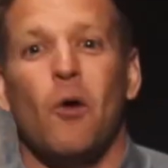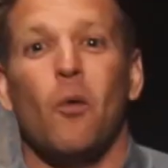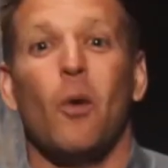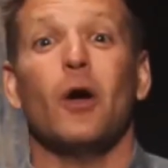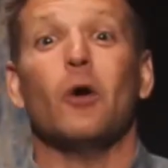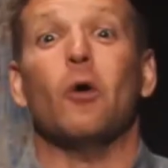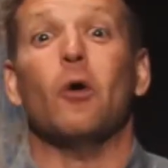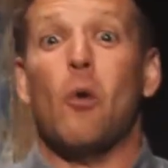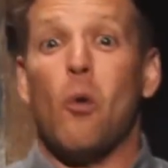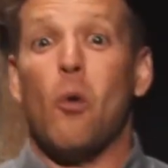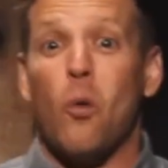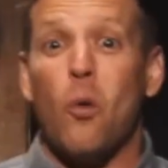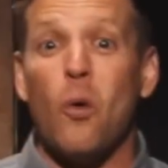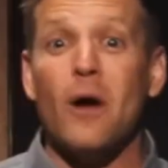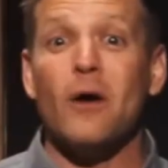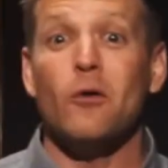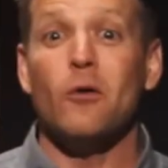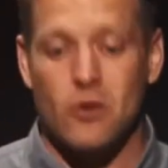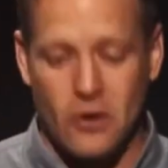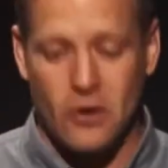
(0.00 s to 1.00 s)
Well,
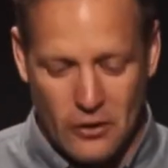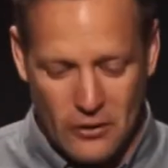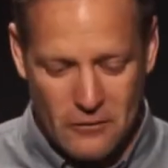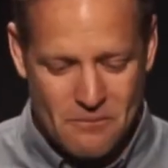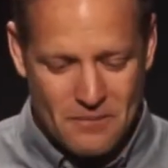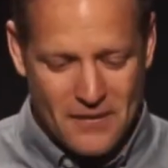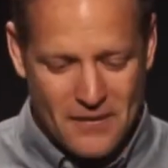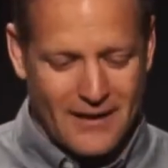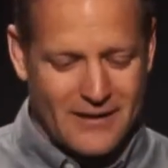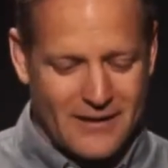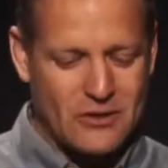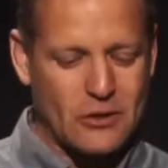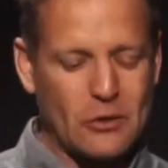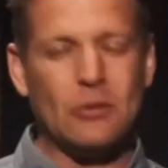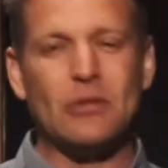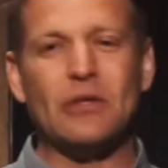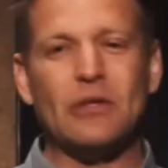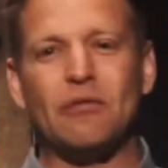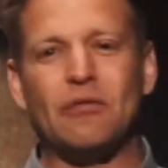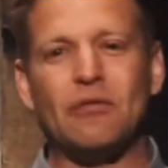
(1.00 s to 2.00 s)
welcome
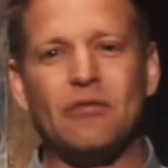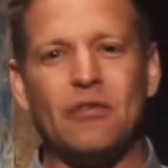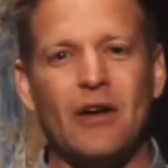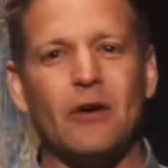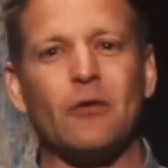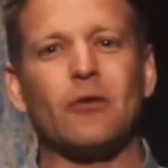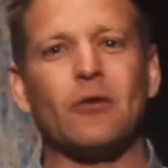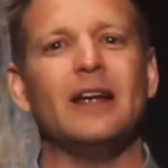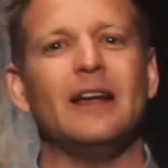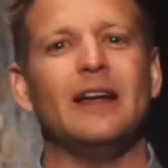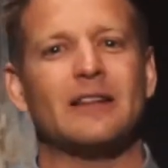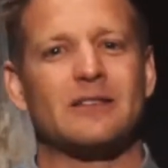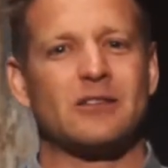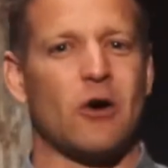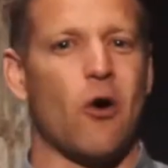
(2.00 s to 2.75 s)
to the very